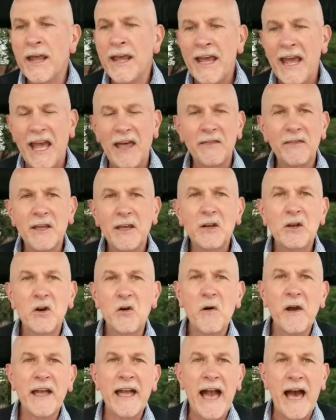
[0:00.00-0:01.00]
and then
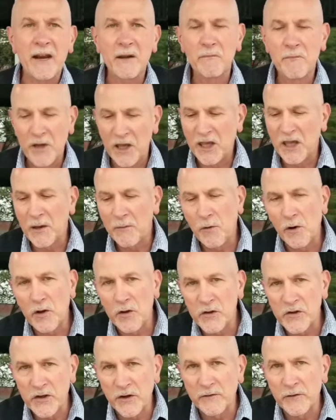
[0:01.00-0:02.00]
going out and picking up one of
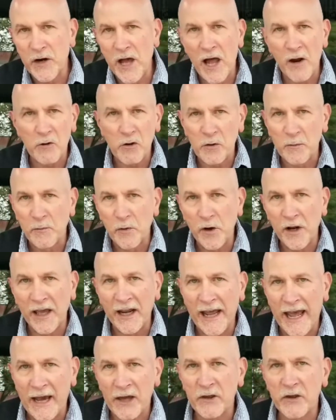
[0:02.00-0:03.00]
those silver dollars and putting
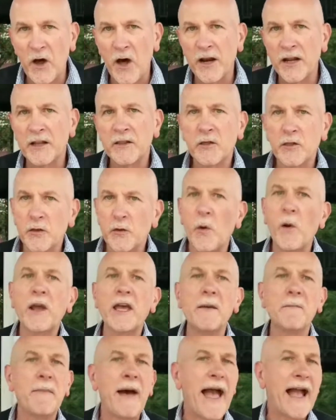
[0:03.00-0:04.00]
an X on it, throwing
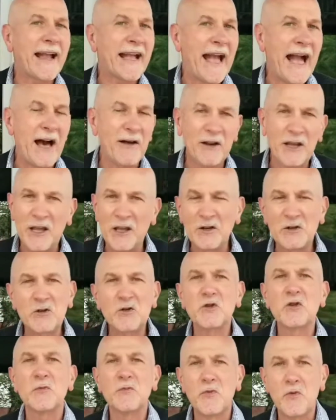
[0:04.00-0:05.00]
it back out into
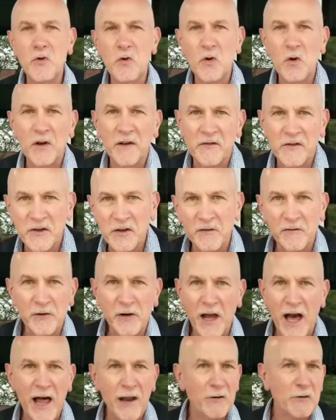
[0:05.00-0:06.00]
the pool of silver
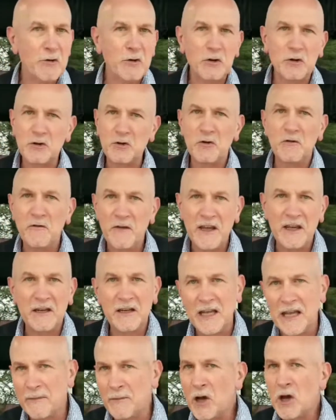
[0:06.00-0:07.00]
dollars 2 feet
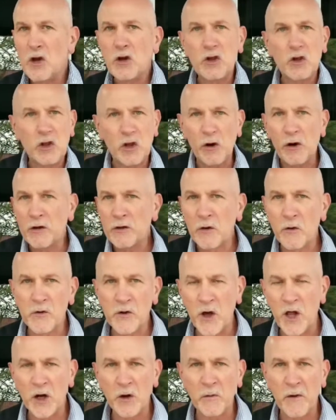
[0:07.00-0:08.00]
deep, stirring those
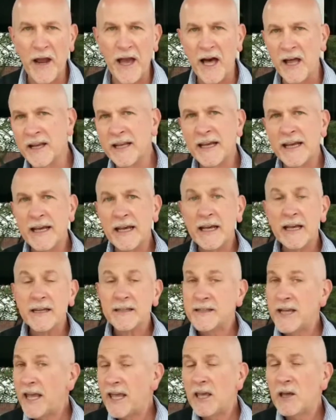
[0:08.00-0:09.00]
all around,
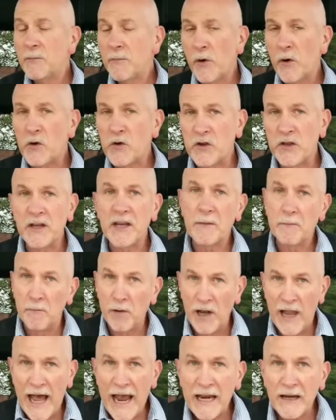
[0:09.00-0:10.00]
taking a person,
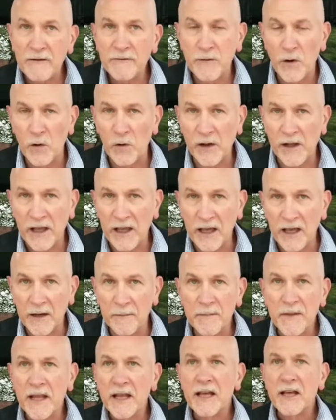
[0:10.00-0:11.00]
blindfolding
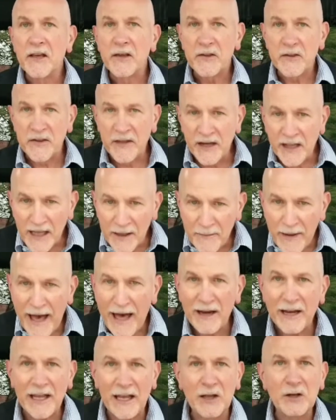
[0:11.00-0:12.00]
him, sending him
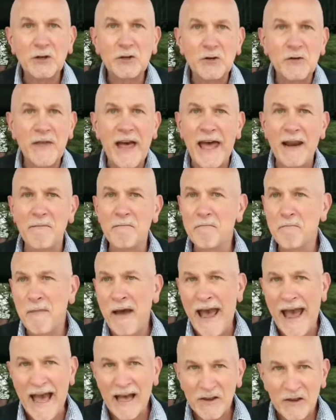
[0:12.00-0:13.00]
out into that
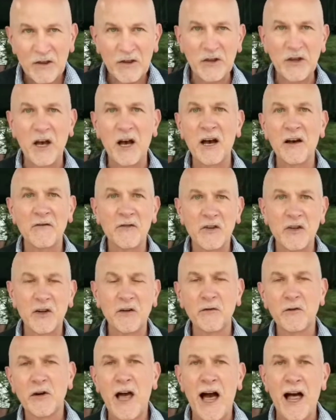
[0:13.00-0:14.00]
mass of
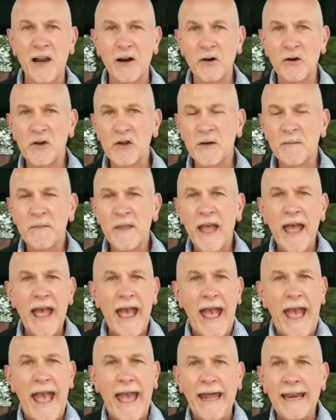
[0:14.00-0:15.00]
silver dollars,
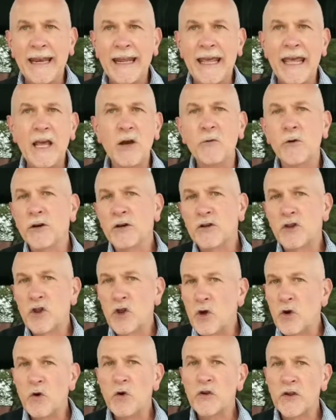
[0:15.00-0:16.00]
and he would
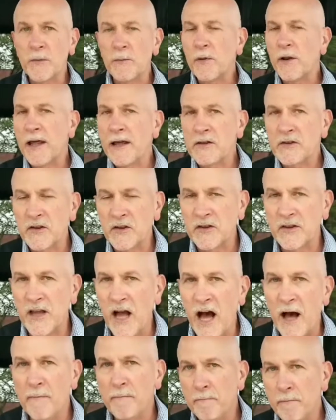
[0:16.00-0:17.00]
choose a place to
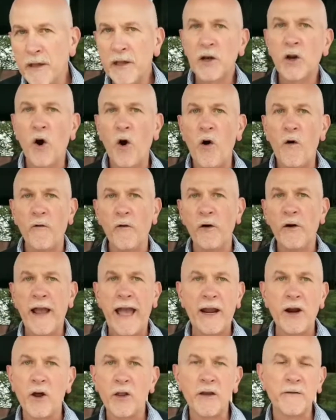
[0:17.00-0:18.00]
stop, bend over,
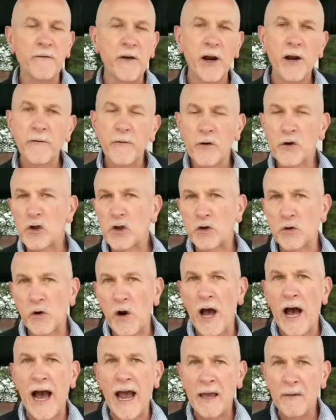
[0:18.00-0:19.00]
and on the very first
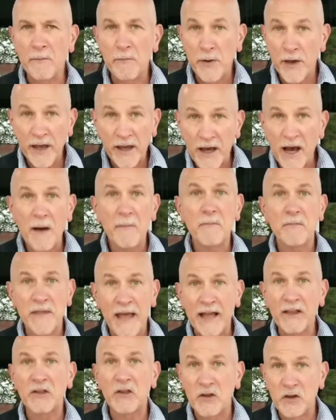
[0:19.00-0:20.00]
try, pick up
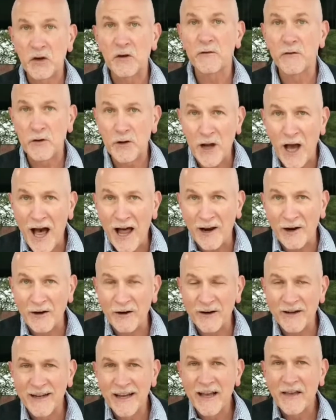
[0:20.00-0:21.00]
that silver
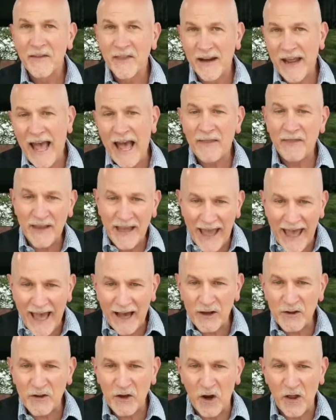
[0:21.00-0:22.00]
dollar that had the
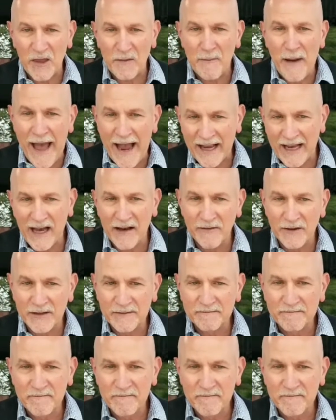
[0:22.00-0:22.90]
X on the back of it.